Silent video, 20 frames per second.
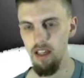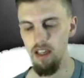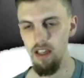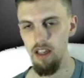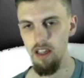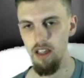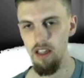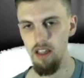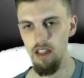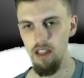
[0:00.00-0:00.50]

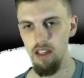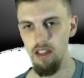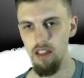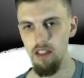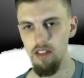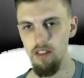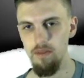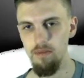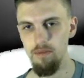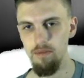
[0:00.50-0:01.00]

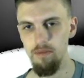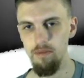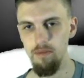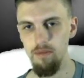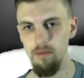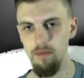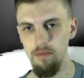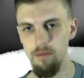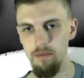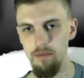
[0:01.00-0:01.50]

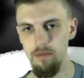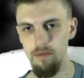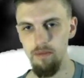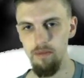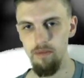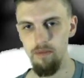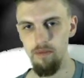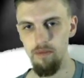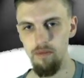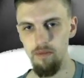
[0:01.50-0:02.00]

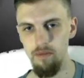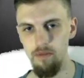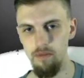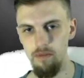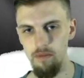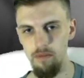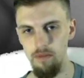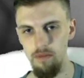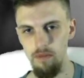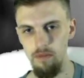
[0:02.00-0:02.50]

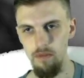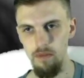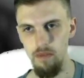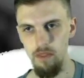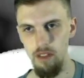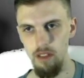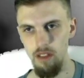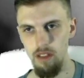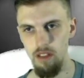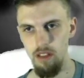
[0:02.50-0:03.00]
No one is speaking in this clip.